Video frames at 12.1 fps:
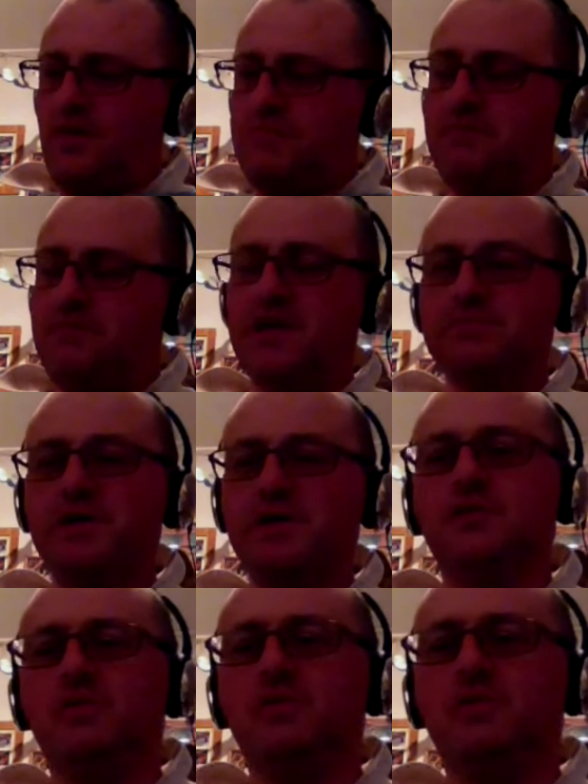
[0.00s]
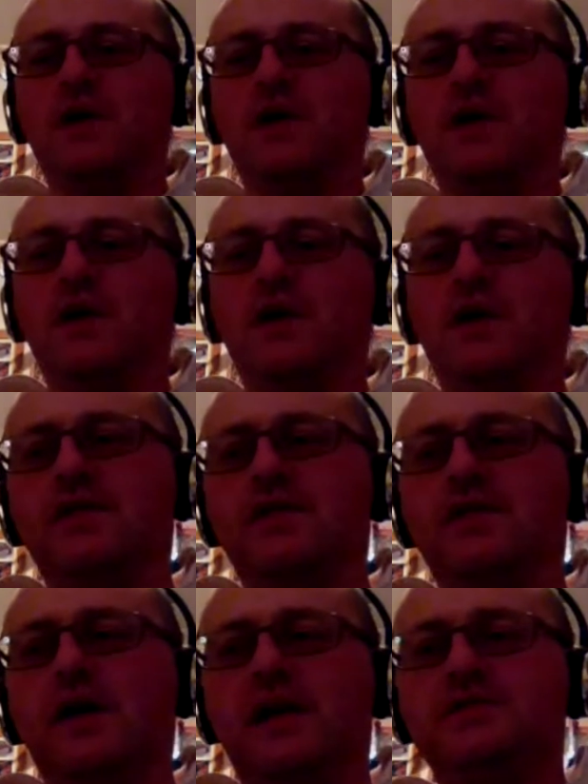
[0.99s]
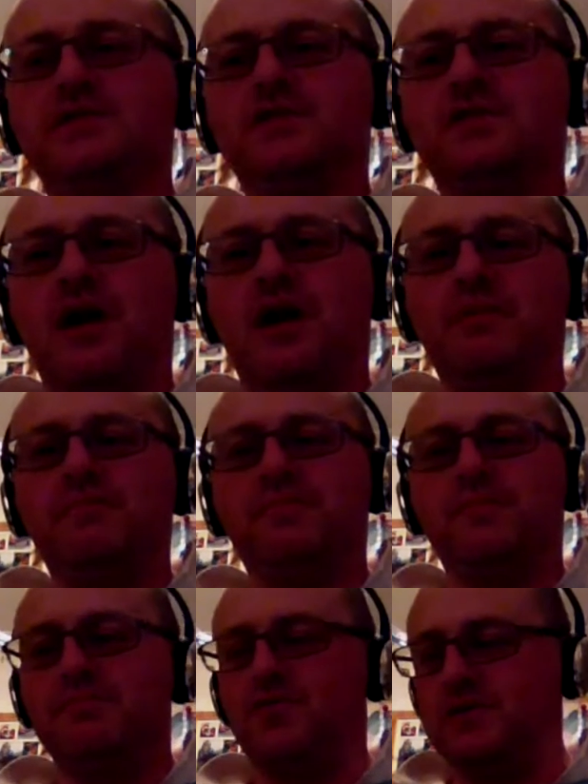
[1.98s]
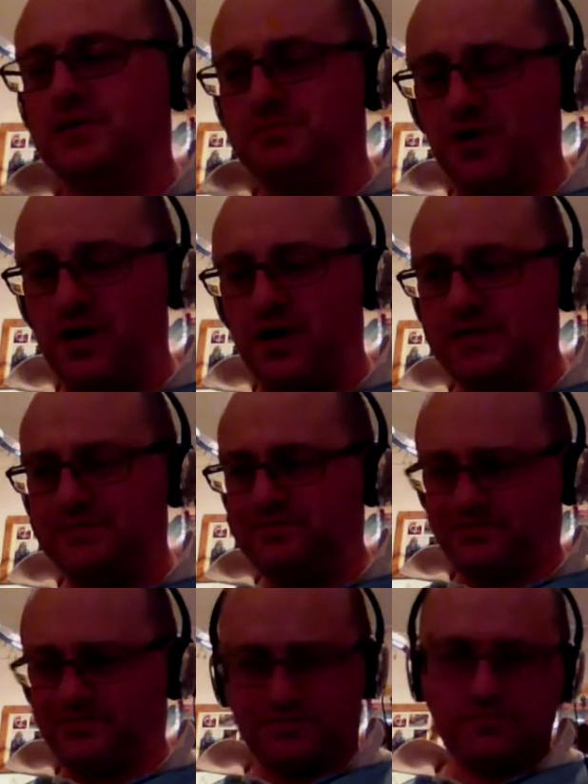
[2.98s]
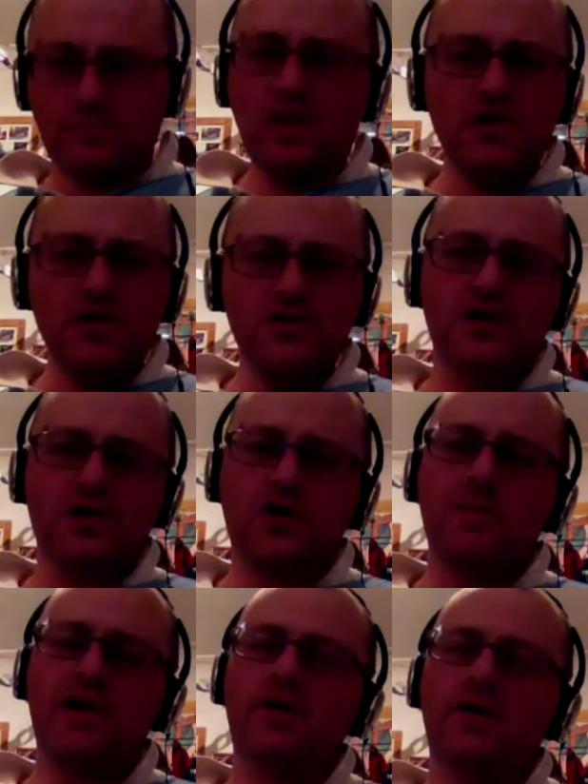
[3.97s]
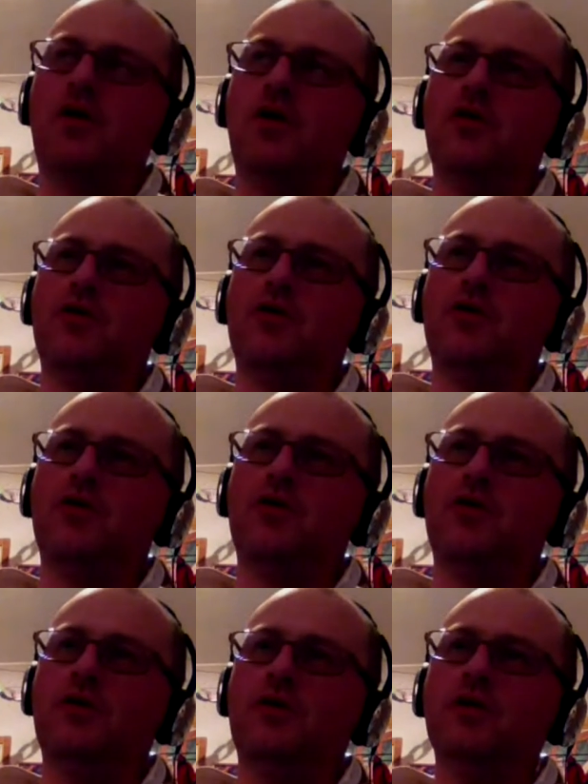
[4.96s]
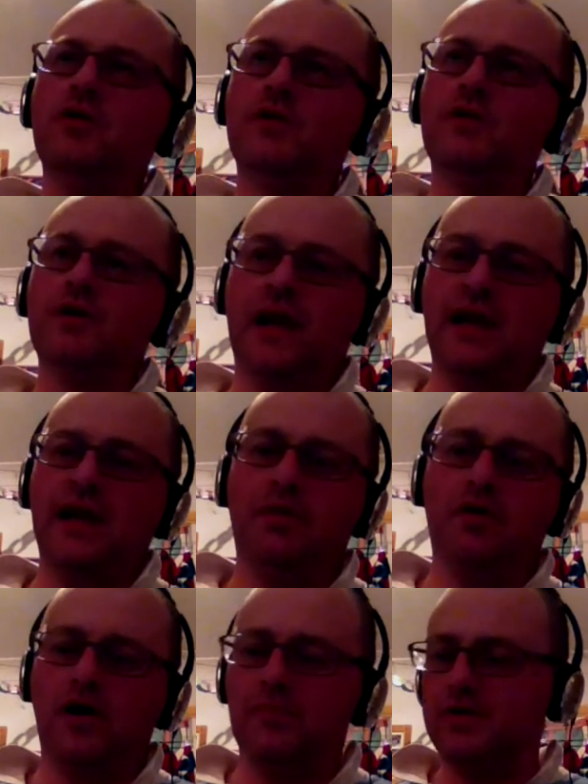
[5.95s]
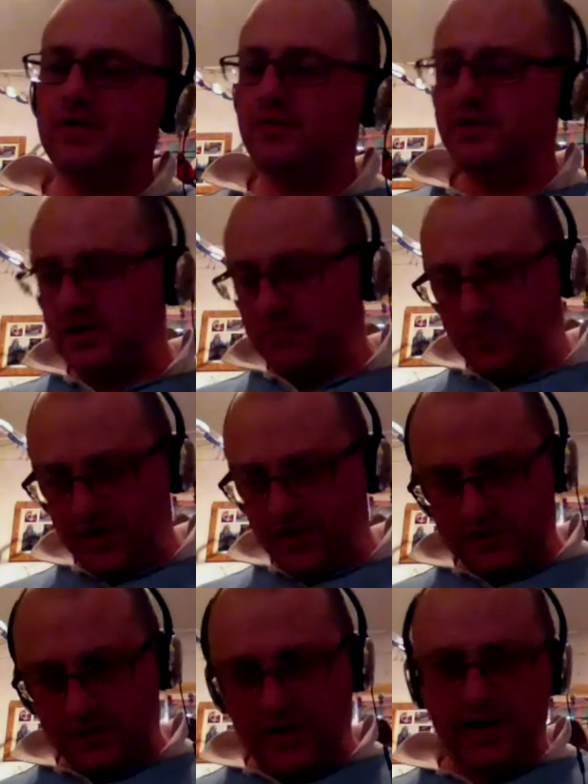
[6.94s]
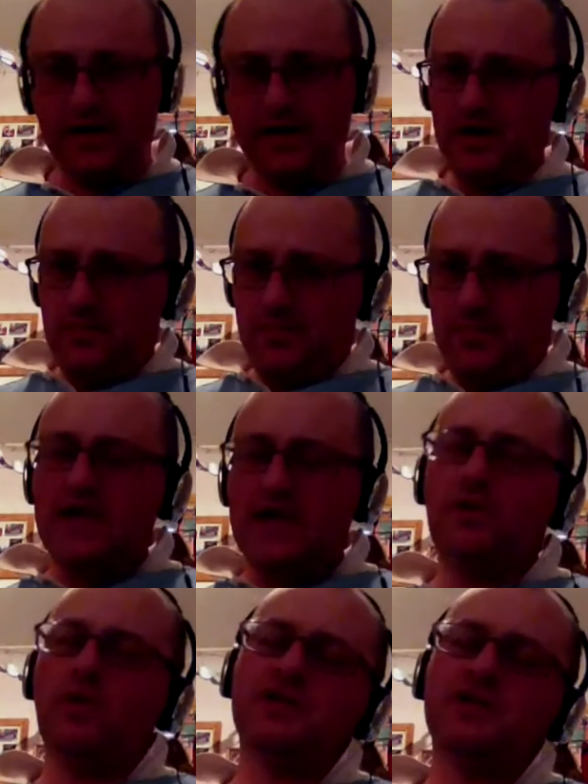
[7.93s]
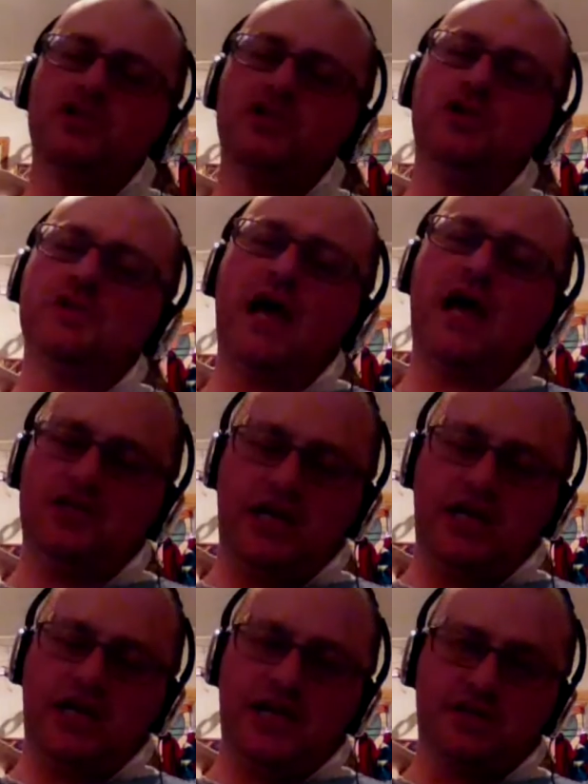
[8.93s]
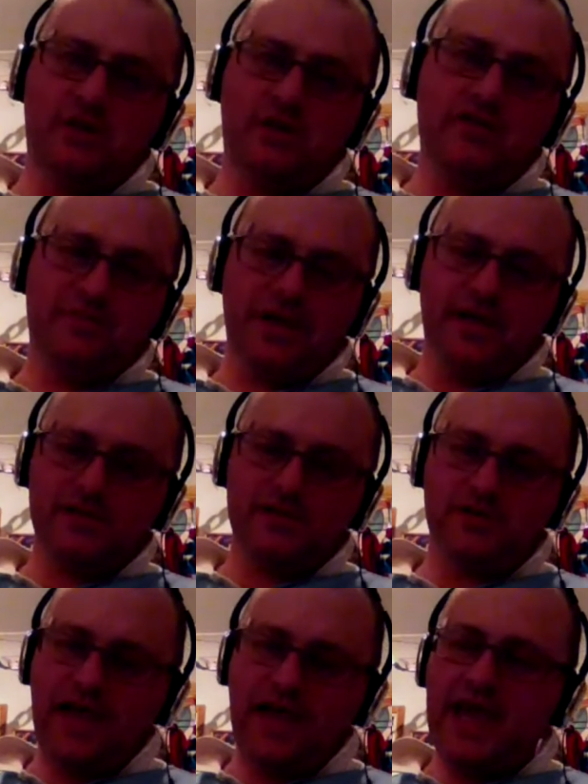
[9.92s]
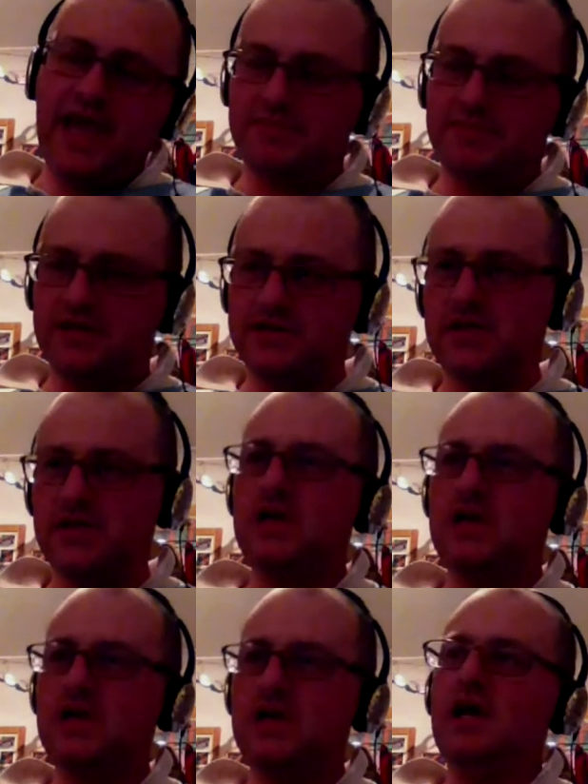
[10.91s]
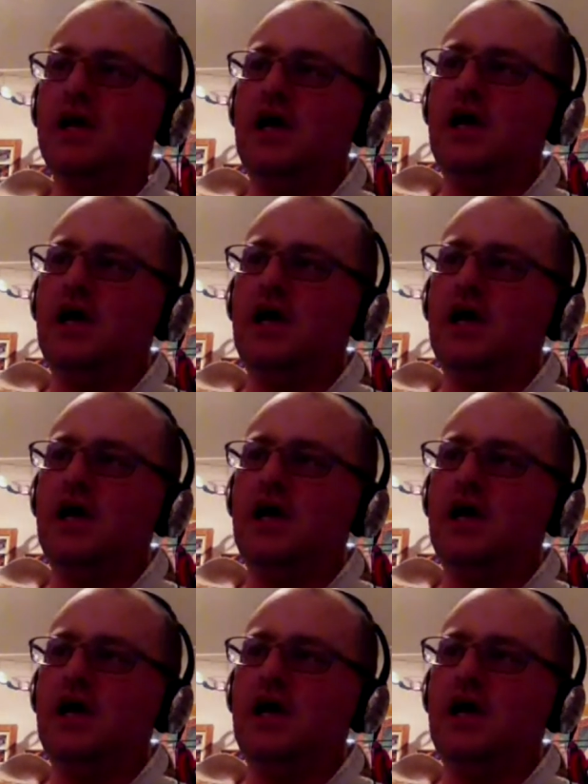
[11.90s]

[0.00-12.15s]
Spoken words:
Best picture will get daily Instagram, prize is prize. You can comment on the daily blog I'll be doing. You can put it on Twitter, put it anywhere. Just use the hashtag 12 beers of Xmas,